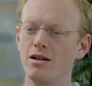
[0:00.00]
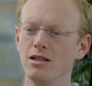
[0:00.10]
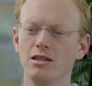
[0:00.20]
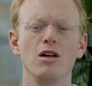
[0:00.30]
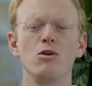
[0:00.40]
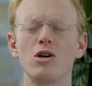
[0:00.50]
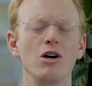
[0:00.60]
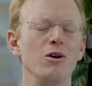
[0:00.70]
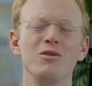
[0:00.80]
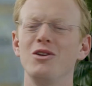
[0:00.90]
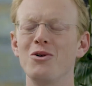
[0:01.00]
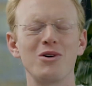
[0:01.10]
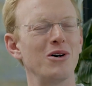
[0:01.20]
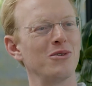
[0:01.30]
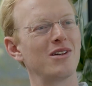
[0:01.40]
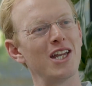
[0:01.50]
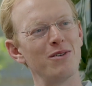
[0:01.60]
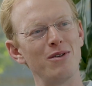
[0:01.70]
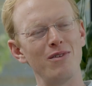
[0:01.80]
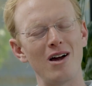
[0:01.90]
low-code, no-code kind
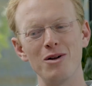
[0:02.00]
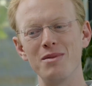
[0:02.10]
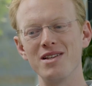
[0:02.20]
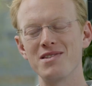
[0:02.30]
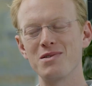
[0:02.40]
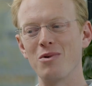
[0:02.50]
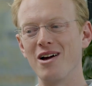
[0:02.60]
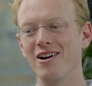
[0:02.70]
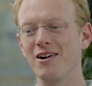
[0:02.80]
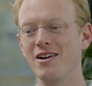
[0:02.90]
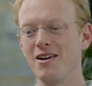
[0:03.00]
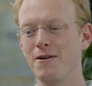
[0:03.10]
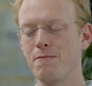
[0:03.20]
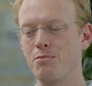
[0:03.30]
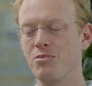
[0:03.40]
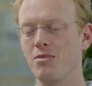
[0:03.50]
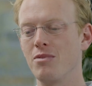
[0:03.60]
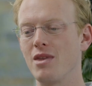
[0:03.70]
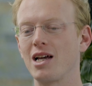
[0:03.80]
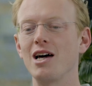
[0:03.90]
of environments where
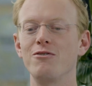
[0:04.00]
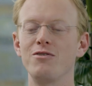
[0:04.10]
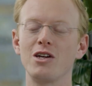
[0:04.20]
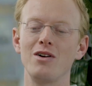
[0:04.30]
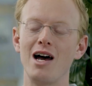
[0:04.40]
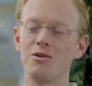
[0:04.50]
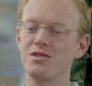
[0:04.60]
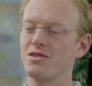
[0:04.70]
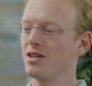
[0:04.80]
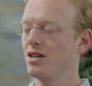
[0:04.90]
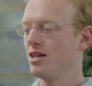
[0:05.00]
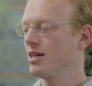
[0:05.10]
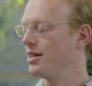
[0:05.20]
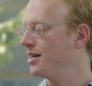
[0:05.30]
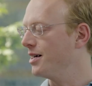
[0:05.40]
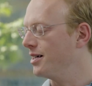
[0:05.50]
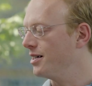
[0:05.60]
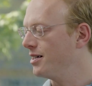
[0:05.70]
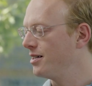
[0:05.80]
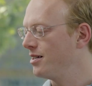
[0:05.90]
they kind of figure out, I